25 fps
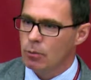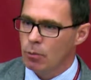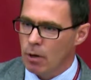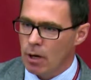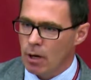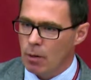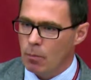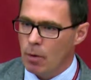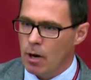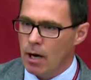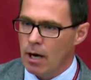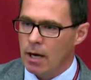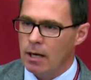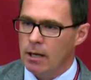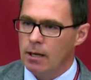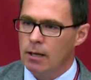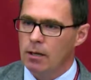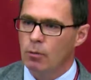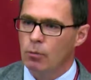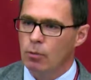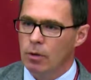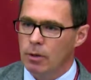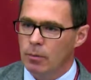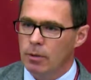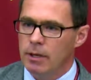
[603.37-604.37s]
whereby
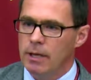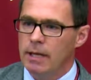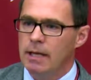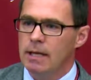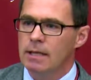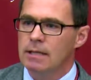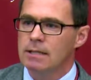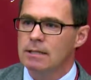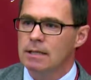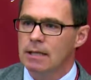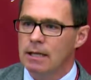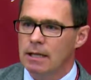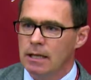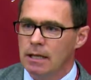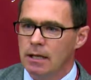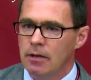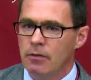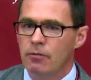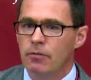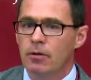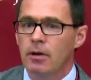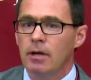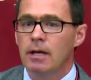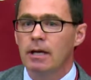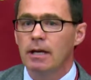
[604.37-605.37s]
we begin to
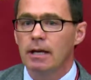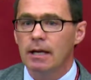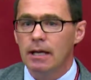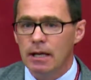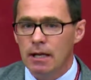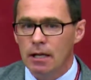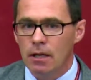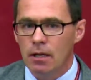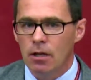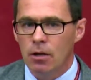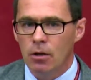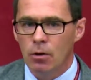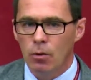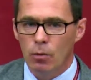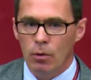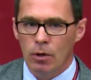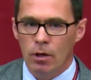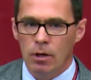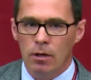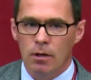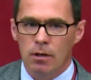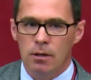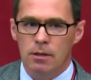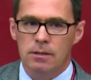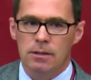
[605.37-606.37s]
live in the
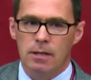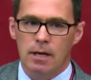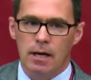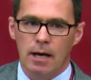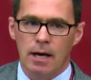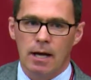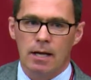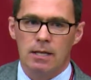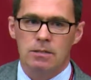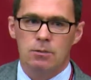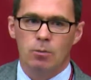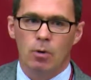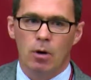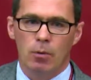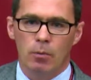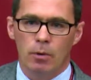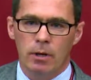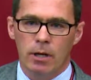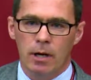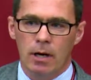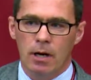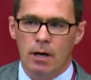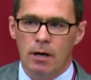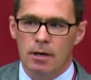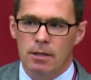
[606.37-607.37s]
world as what
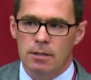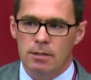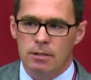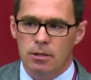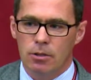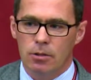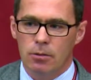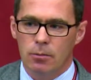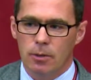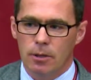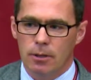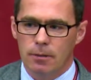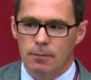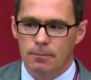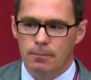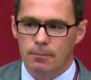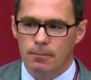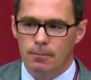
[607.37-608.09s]
we are as human.